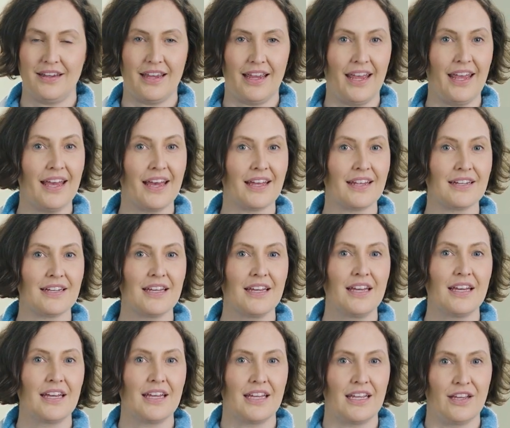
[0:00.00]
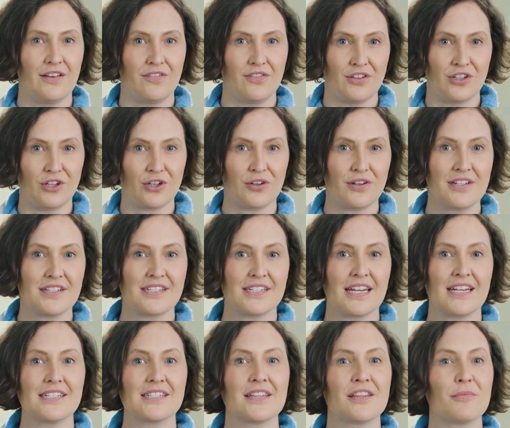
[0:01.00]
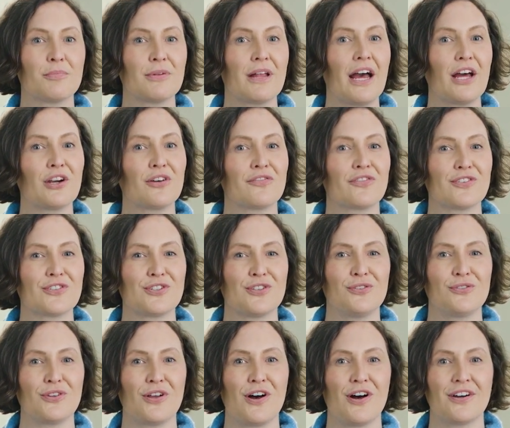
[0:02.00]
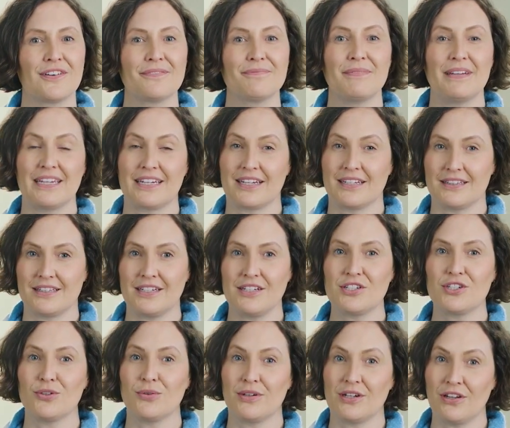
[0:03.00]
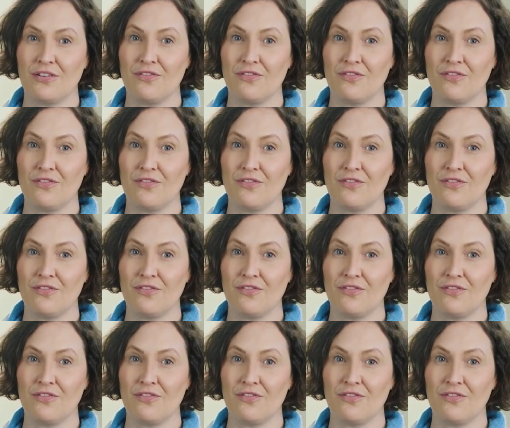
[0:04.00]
And if the urine stays in the bladder for too long, it can lead to an